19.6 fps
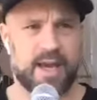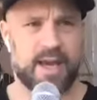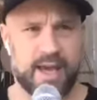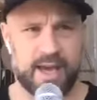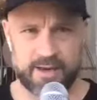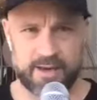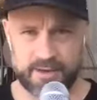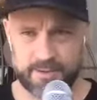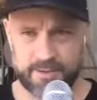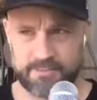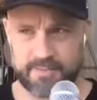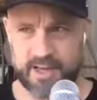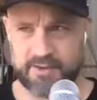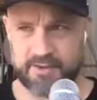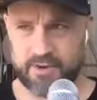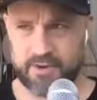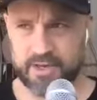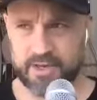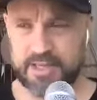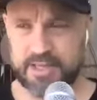And uh, like
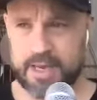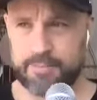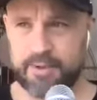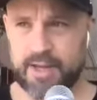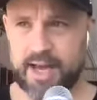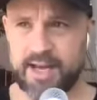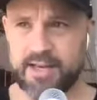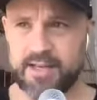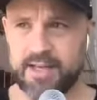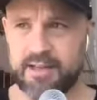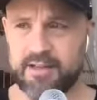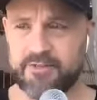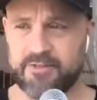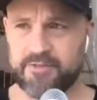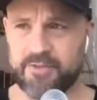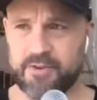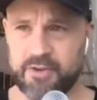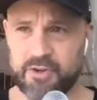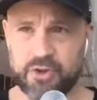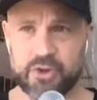for example, I did the
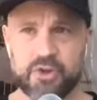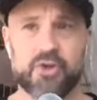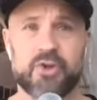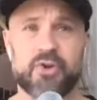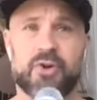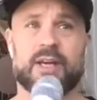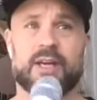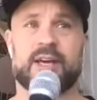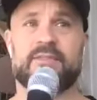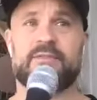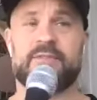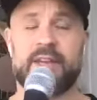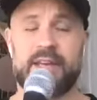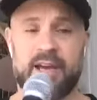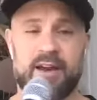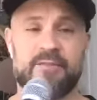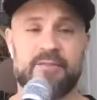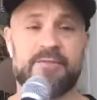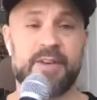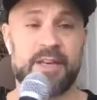first. You can do like a video.
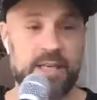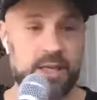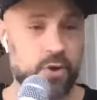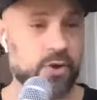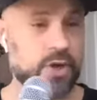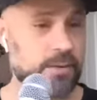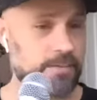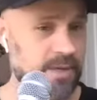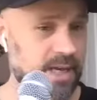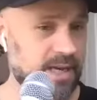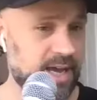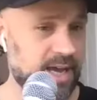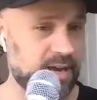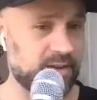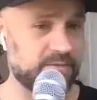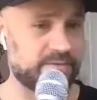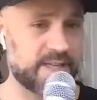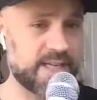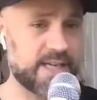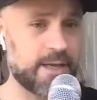A video can be an
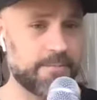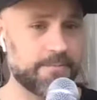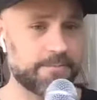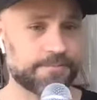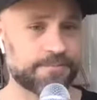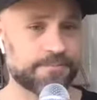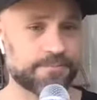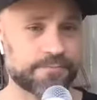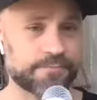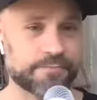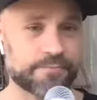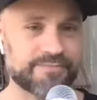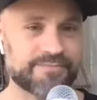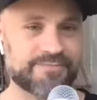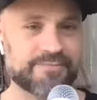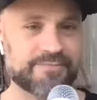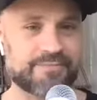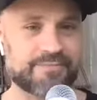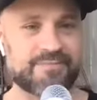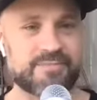NFT.
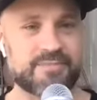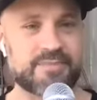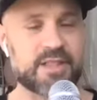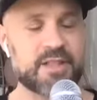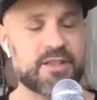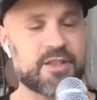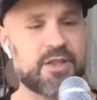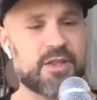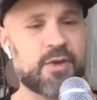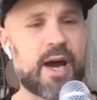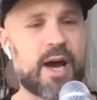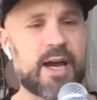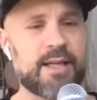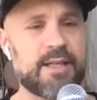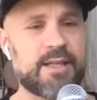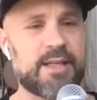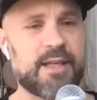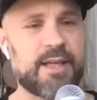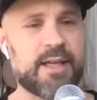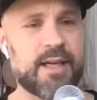So I
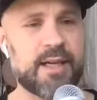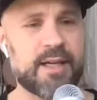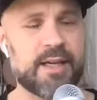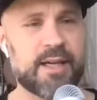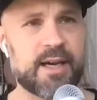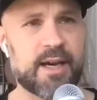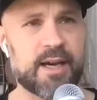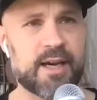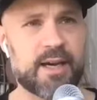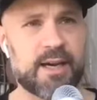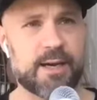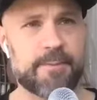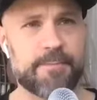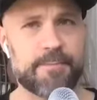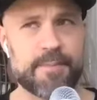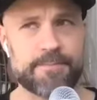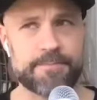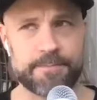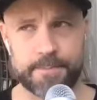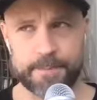did
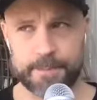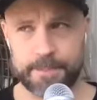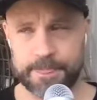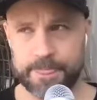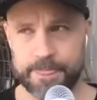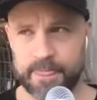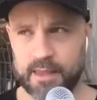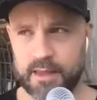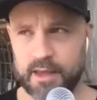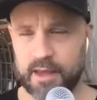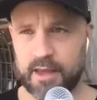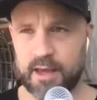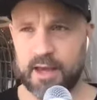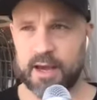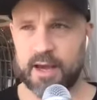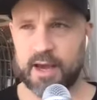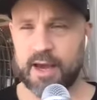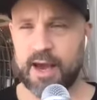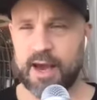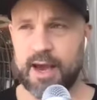um,
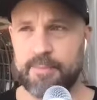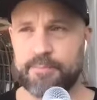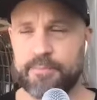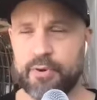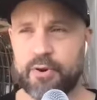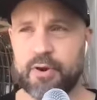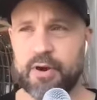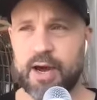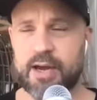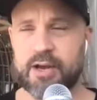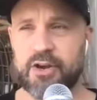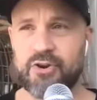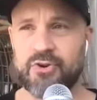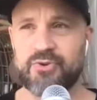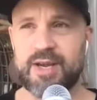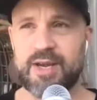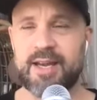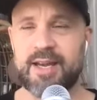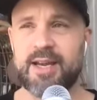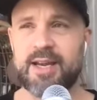I I
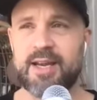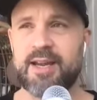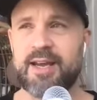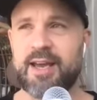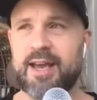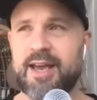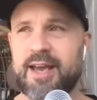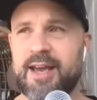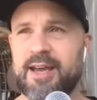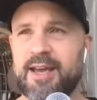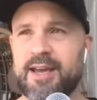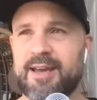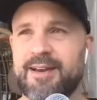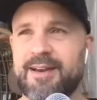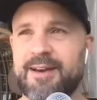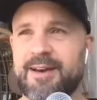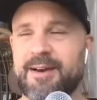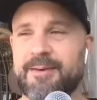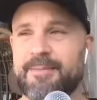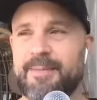created a
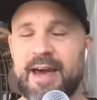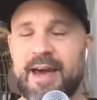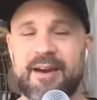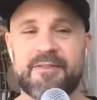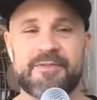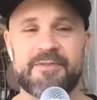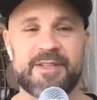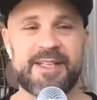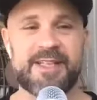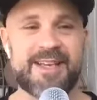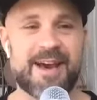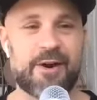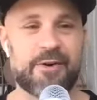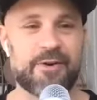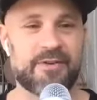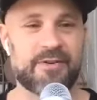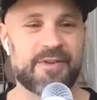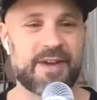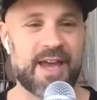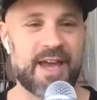um, NFT
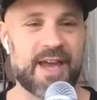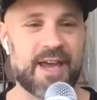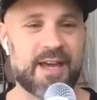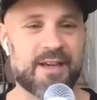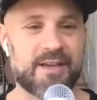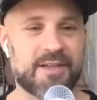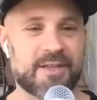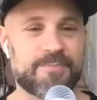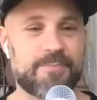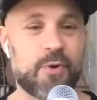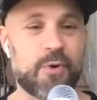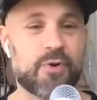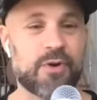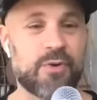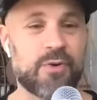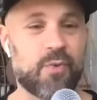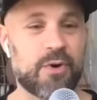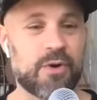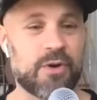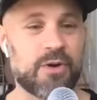out of a
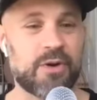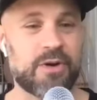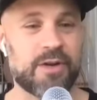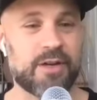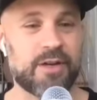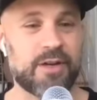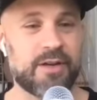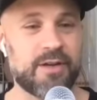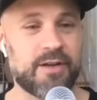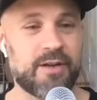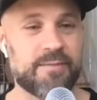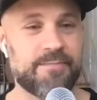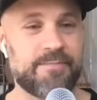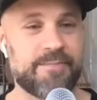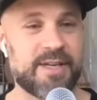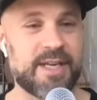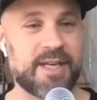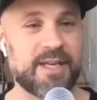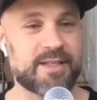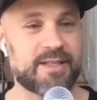spoken word
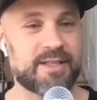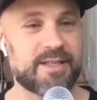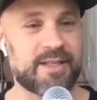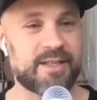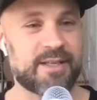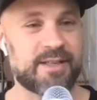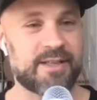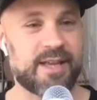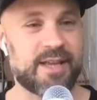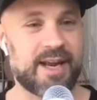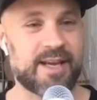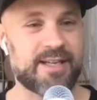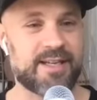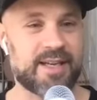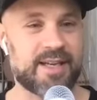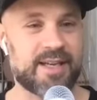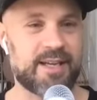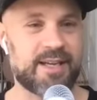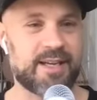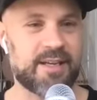piece that I
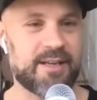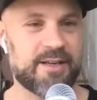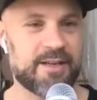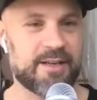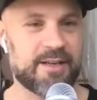did.